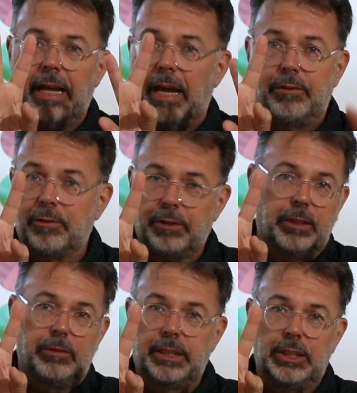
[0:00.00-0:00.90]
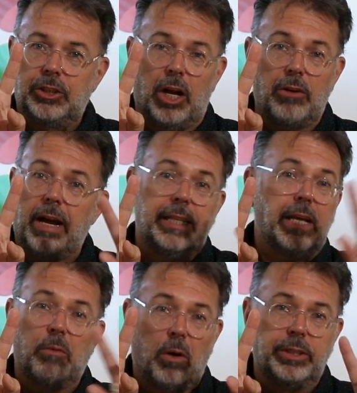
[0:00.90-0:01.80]
Now, if the frequency is not right,
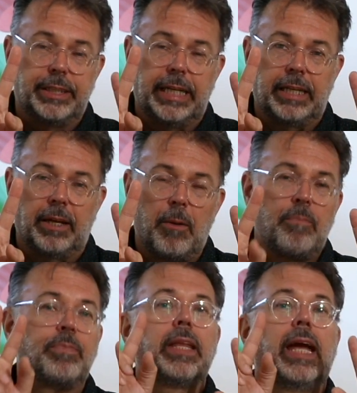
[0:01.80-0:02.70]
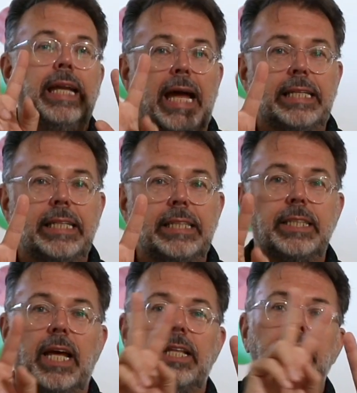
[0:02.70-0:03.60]
they won't sing. And that
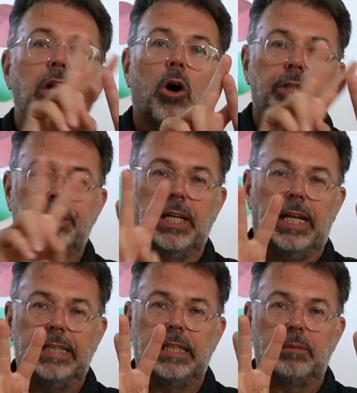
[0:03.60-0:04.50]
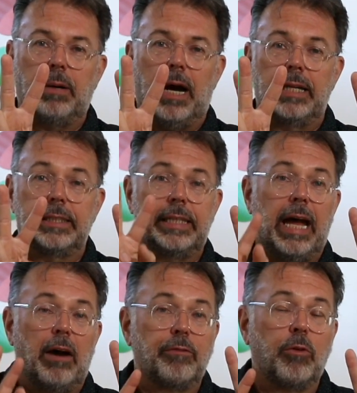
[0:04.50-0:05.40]
is the oscillating part.
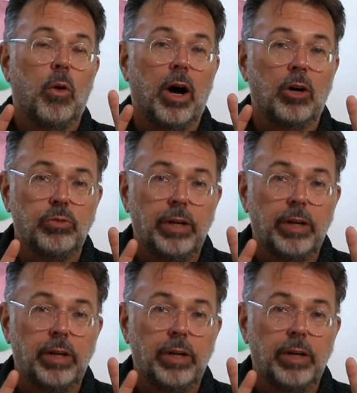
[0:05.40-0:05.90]
Now, for a